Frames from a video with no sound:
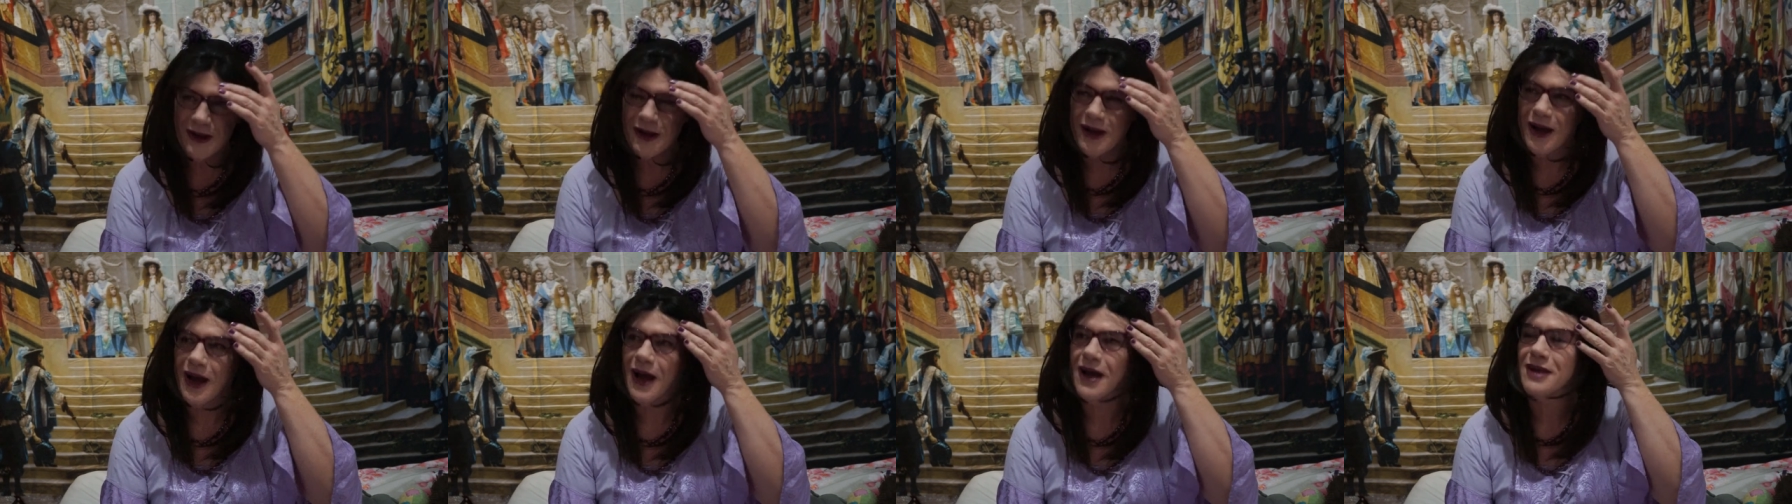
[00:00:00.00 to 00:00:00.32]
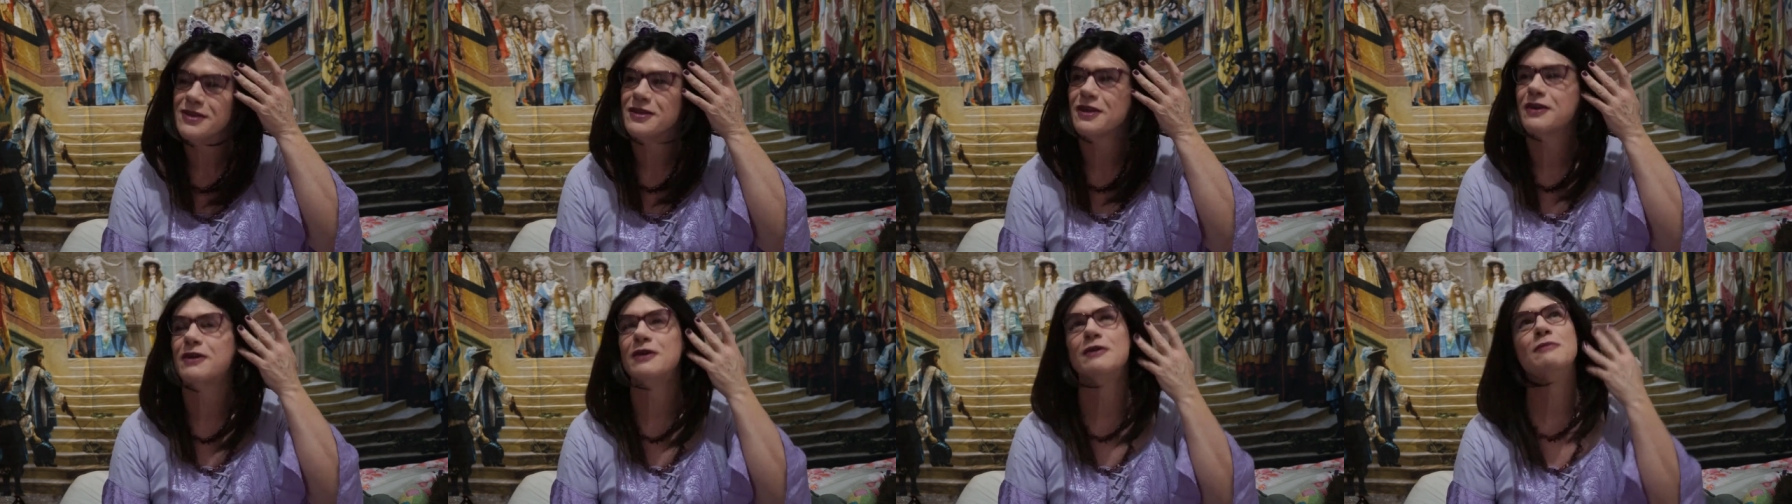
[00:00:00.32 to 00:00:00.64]

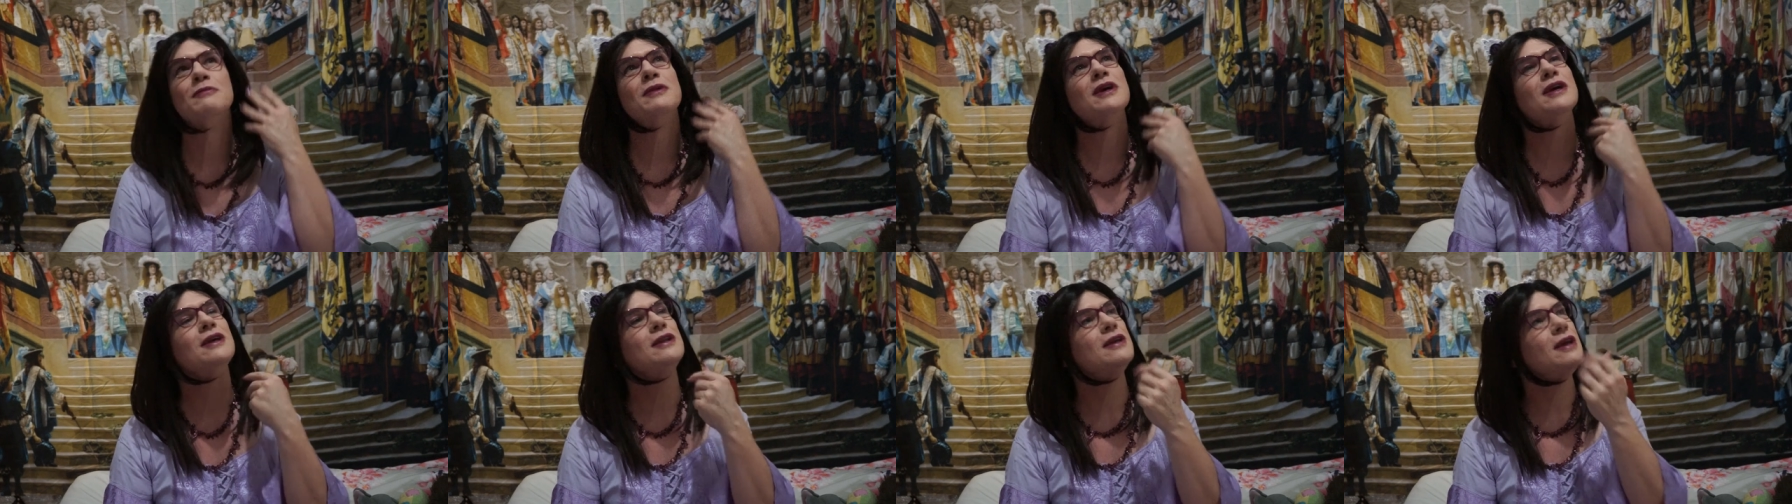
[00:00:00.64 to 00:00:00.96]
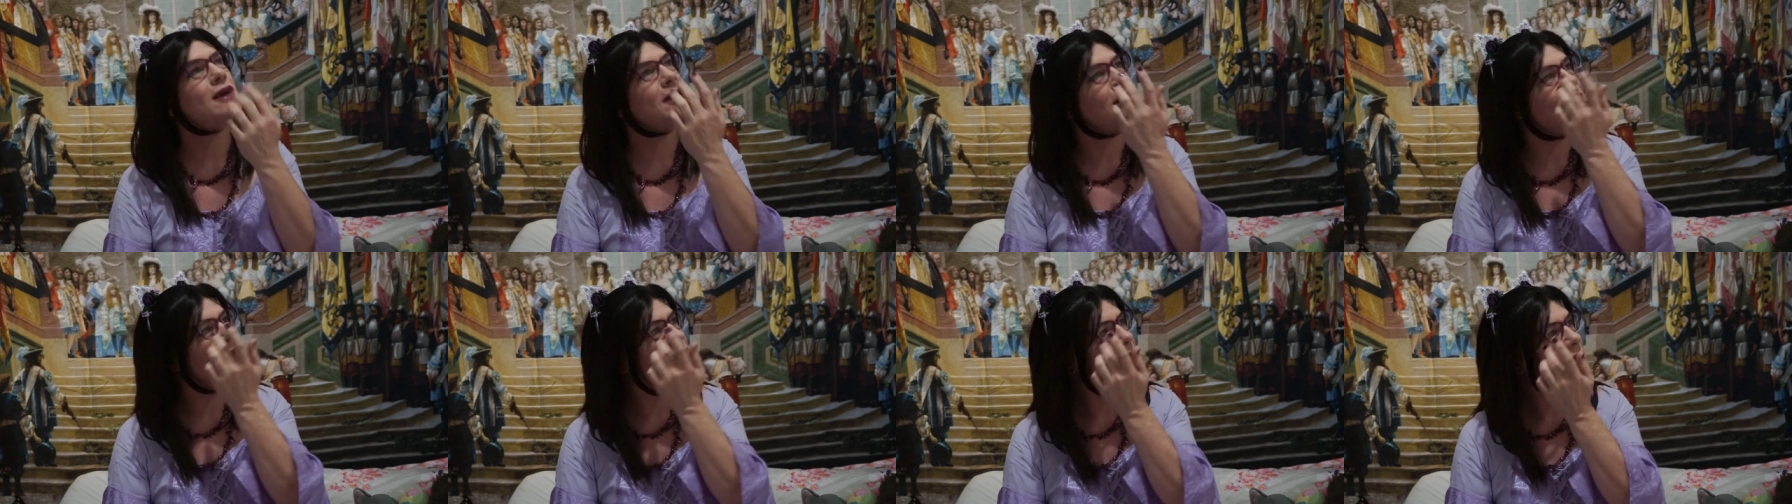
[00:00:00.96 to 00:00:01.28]
has a
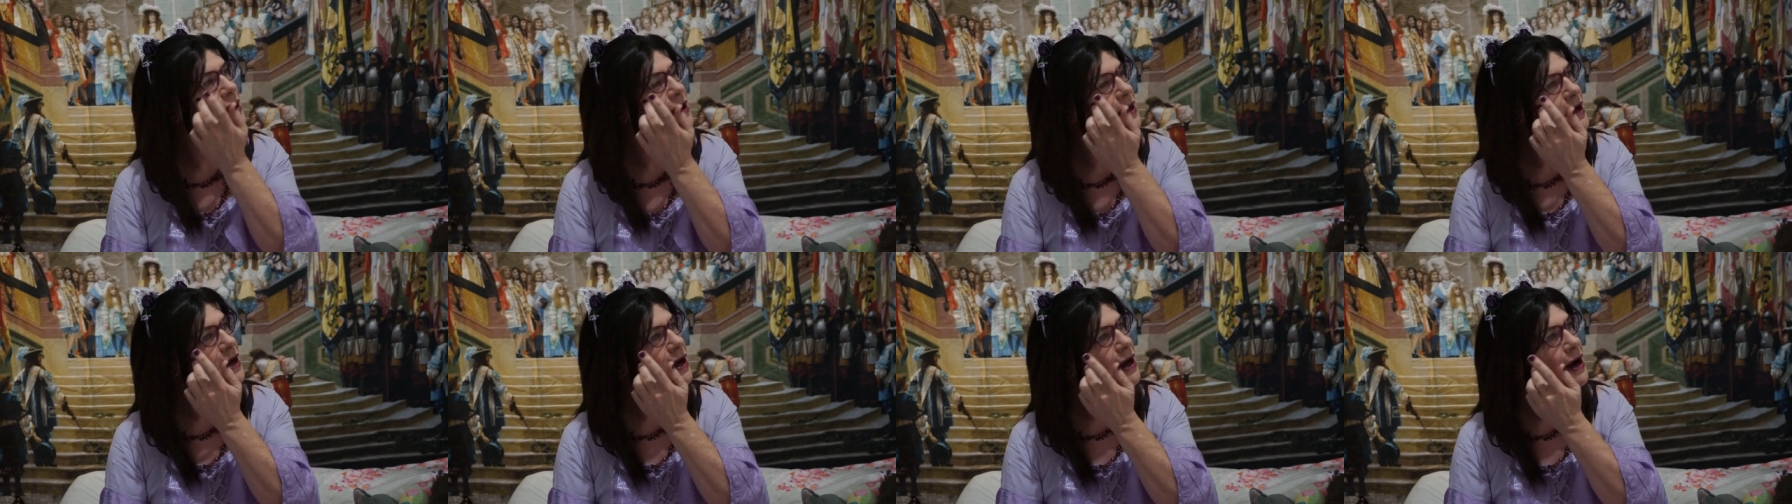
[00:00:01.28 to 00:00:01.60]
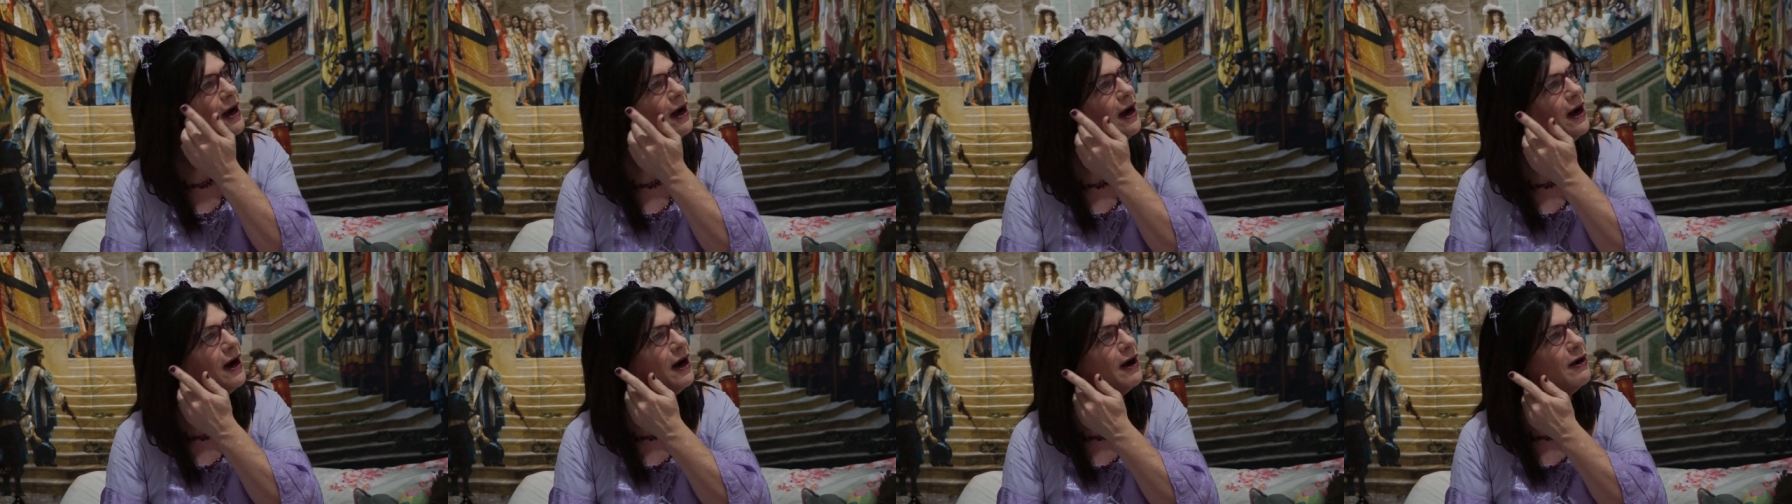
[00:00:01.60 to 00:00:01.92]
comedic
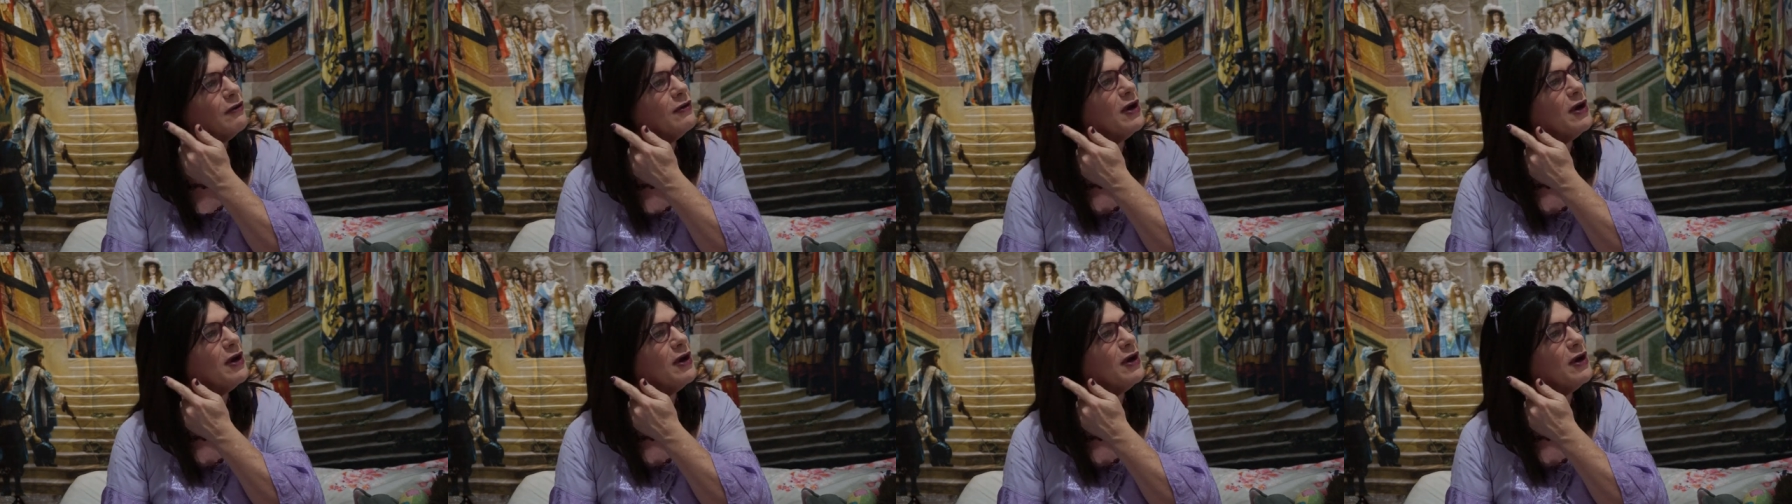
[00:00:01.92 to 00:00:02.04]
uh,